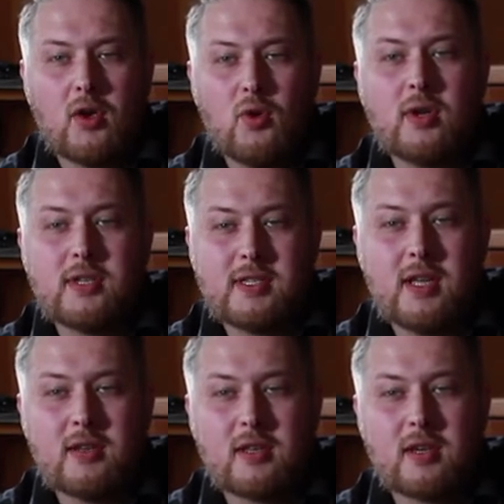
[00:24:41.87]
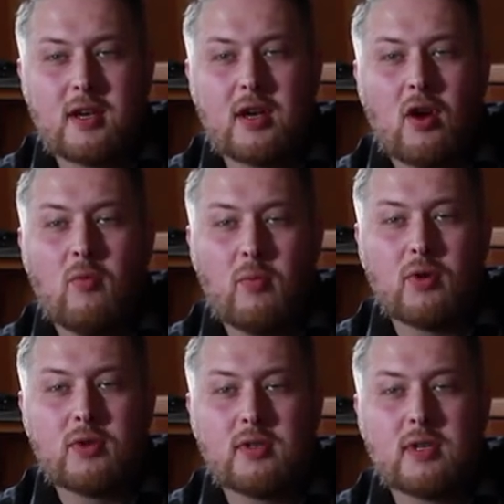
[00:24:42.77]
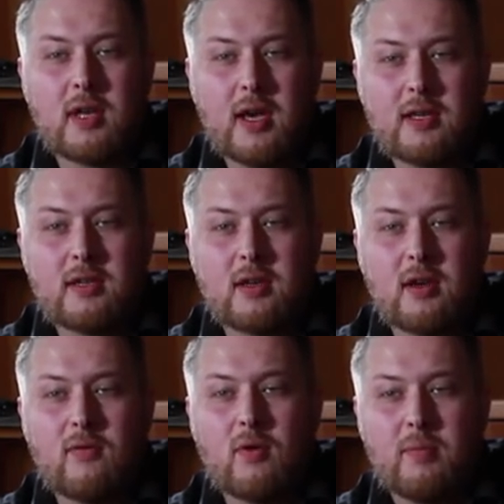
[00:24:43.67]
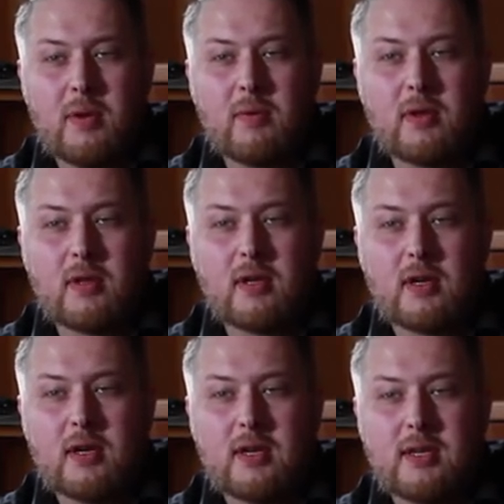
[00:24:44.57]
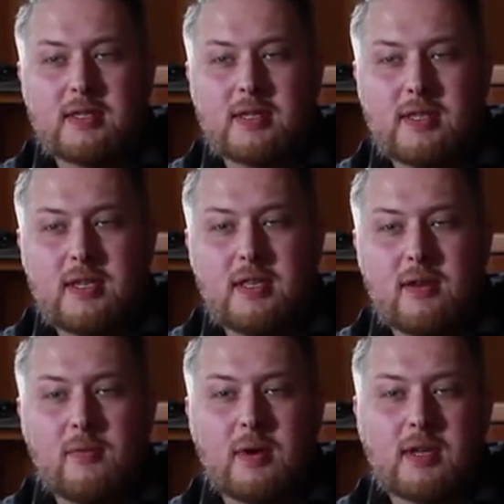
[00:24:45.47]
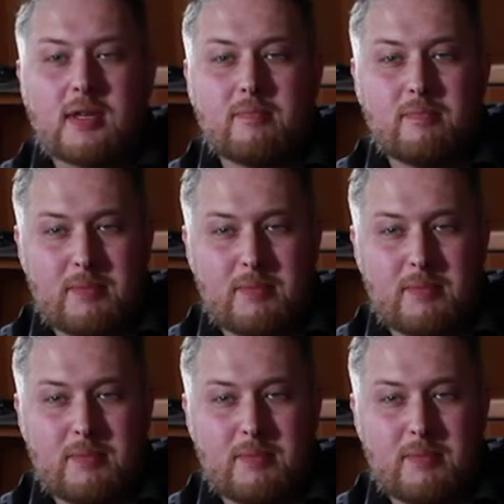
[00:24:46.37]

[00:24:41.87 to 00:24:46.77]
You understand how important light for people in the city where